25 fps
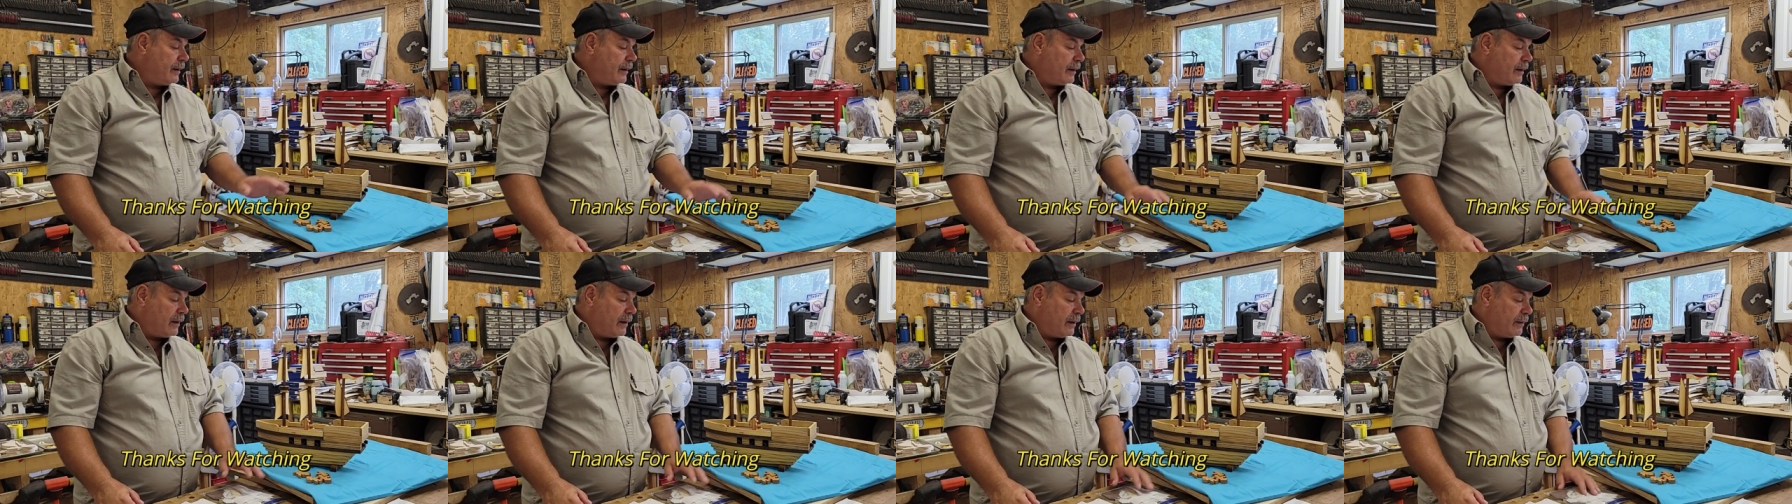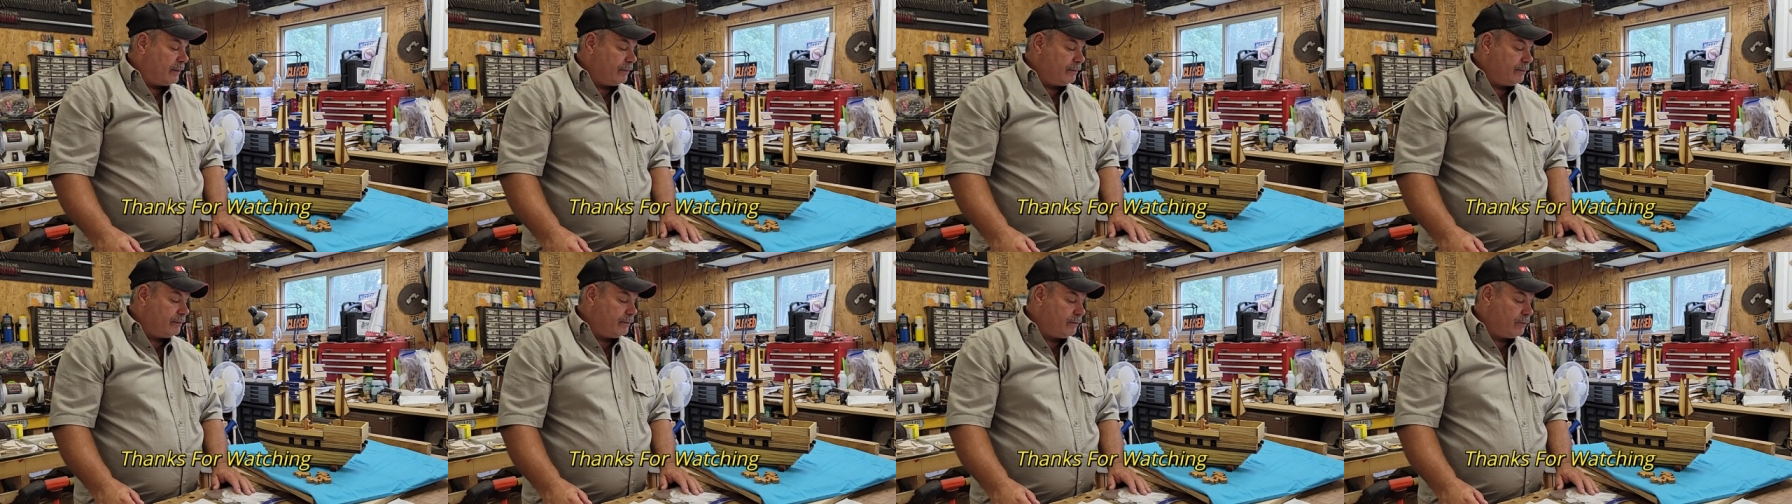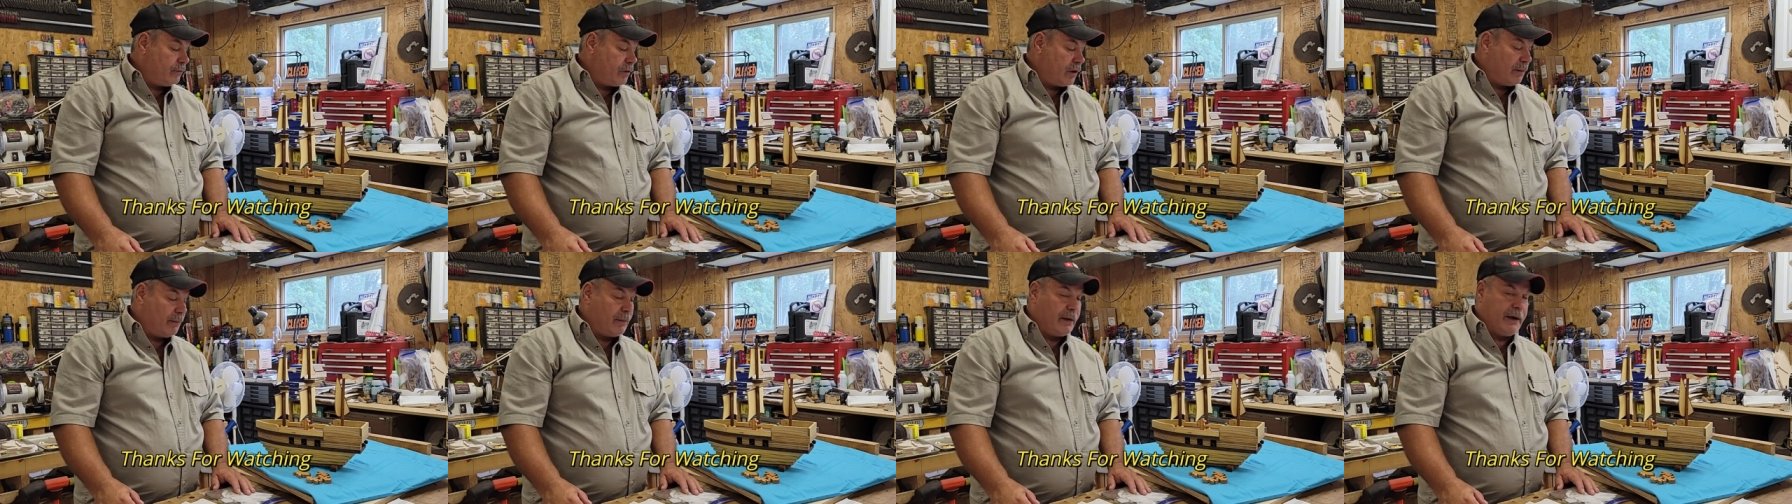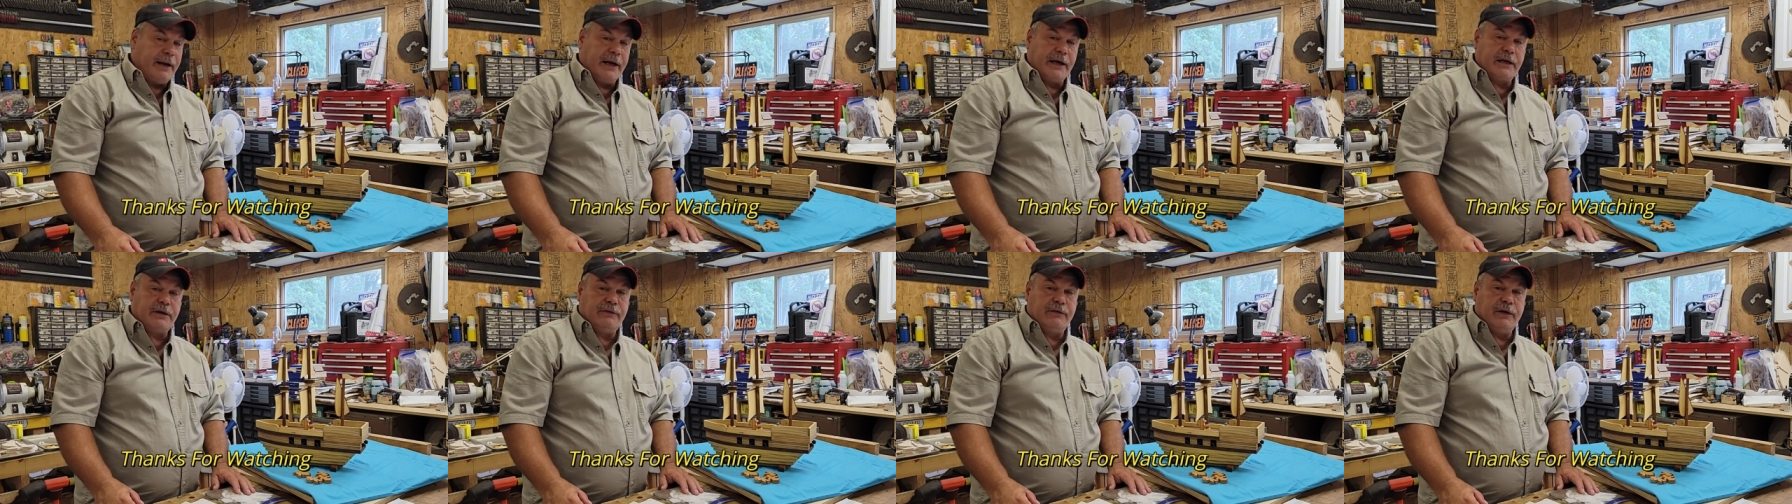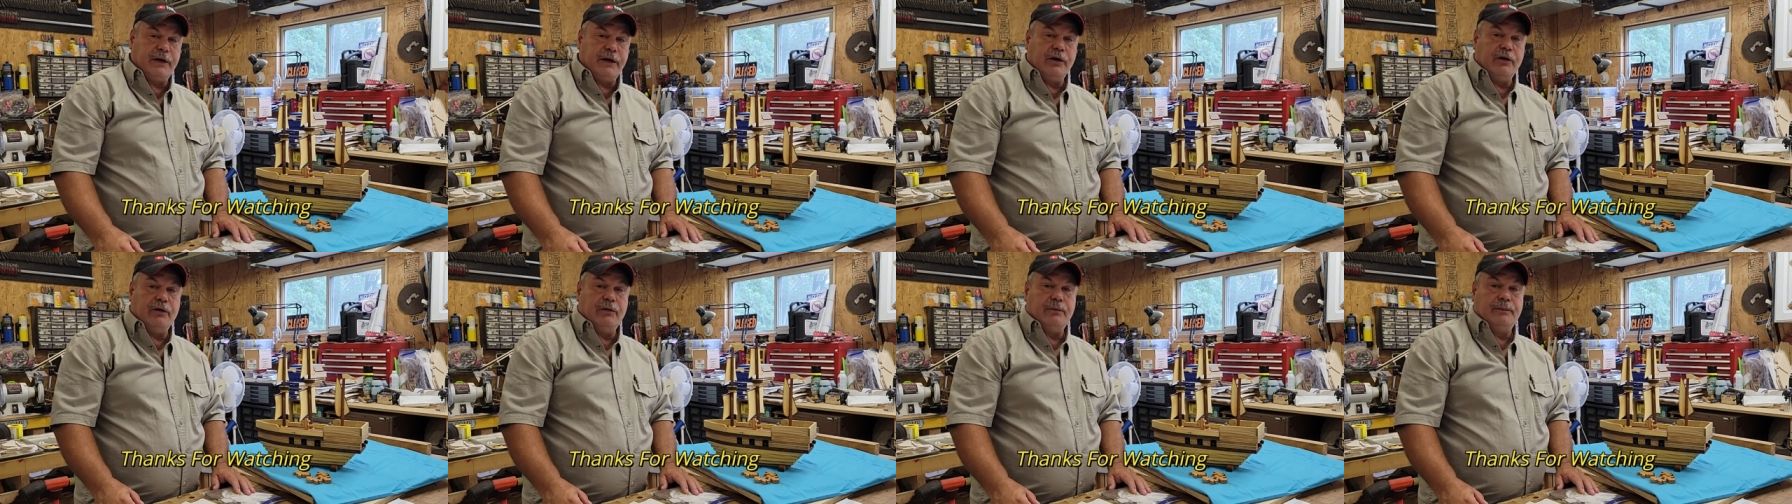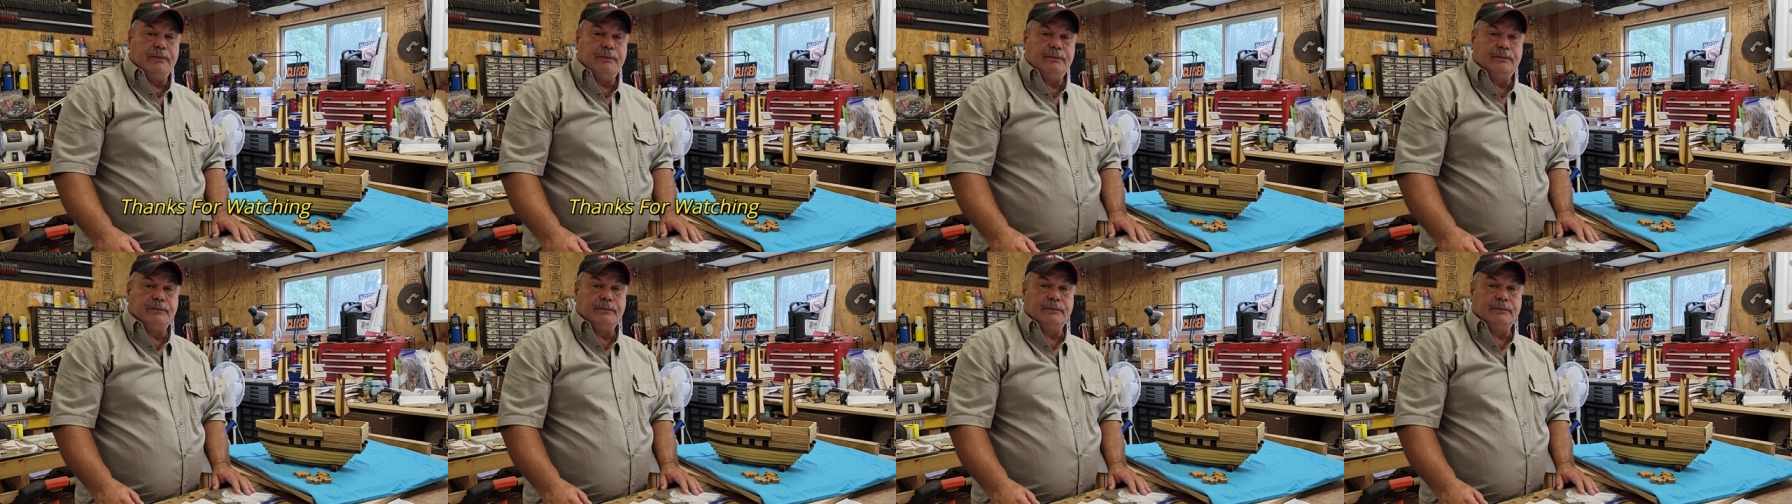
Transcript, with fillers: um, on my next video.